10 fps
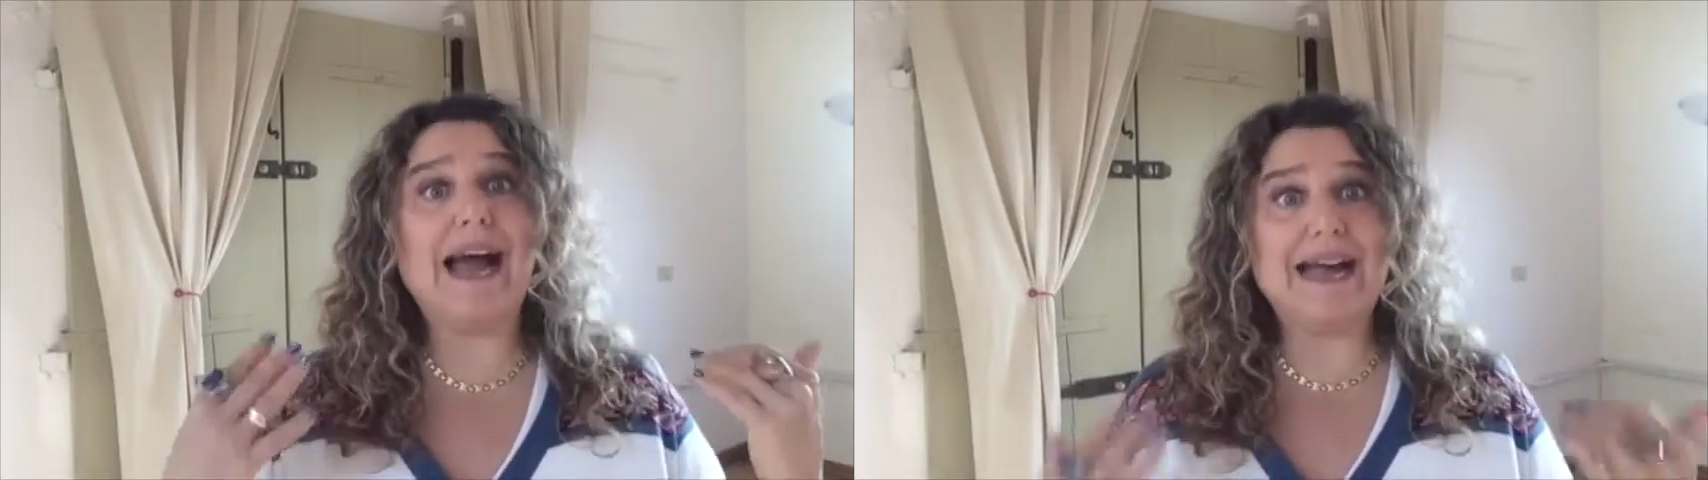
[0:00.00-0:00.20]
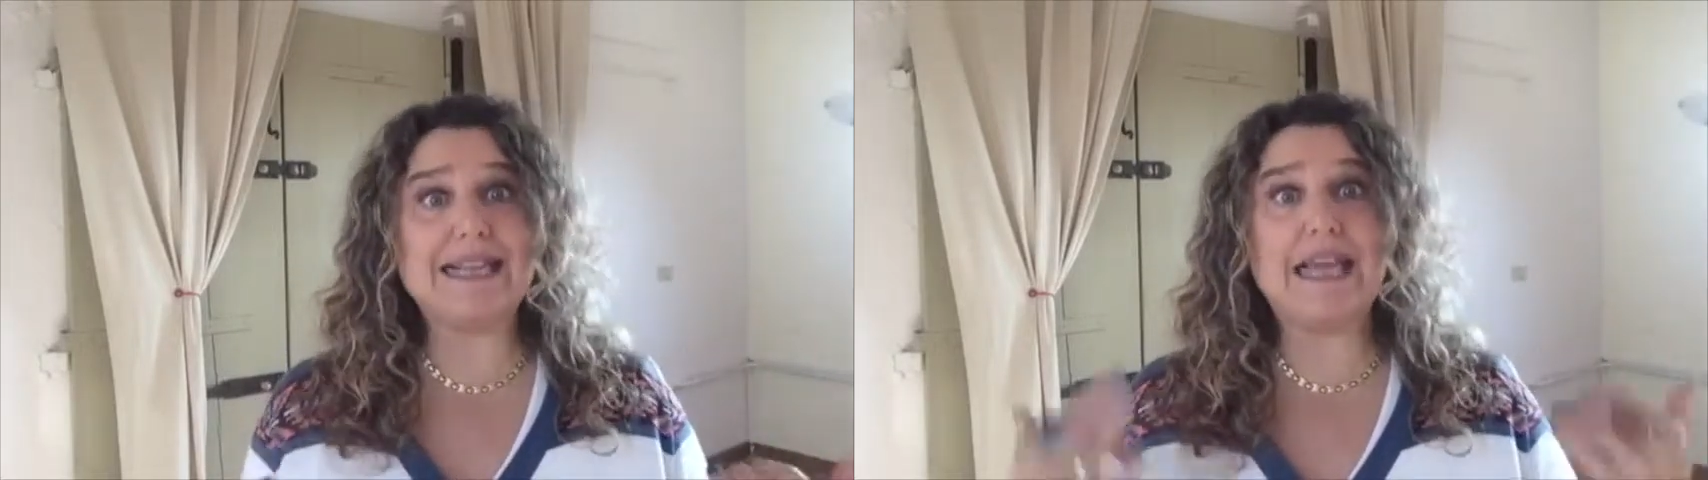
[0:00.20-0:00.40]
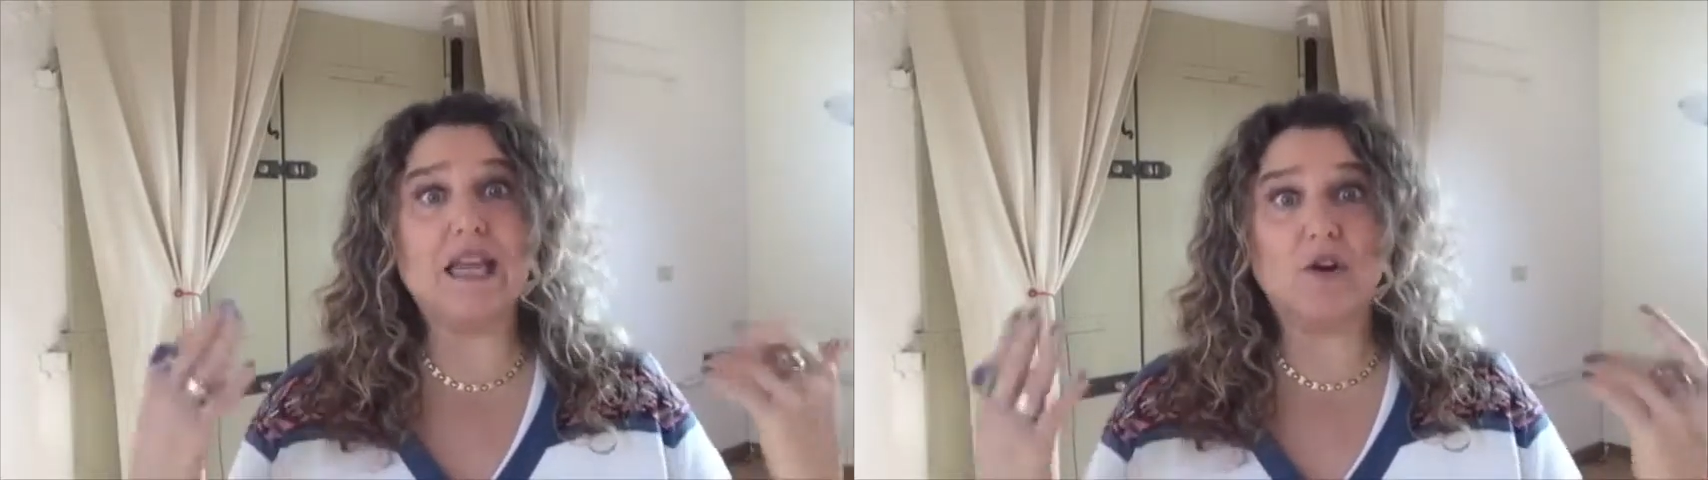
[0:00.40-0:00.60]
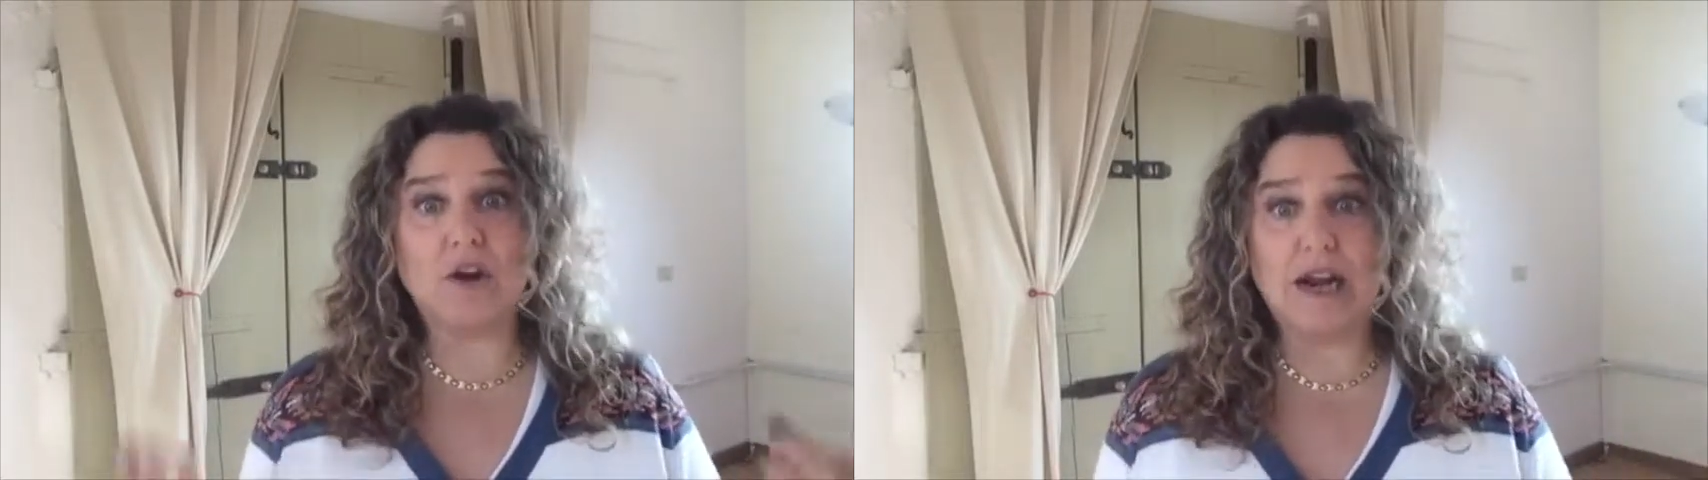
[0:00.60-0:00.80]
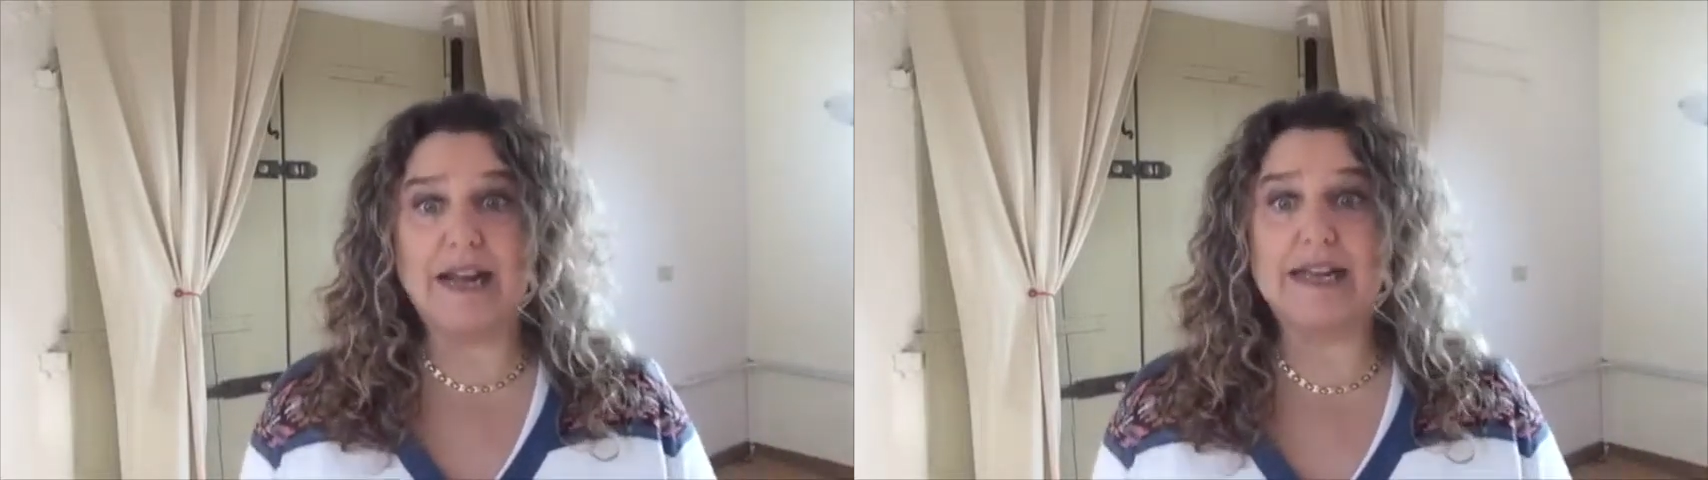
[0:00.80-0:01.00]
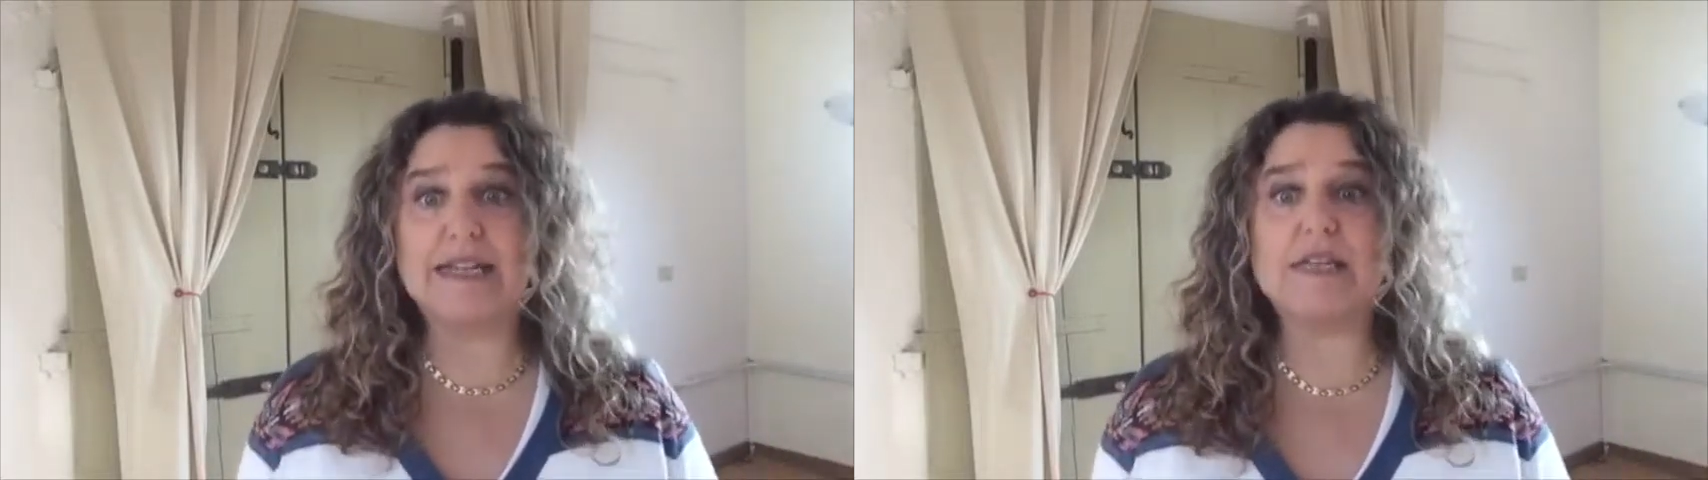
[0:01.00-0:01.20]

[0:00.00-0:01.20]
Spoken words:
asking your clients.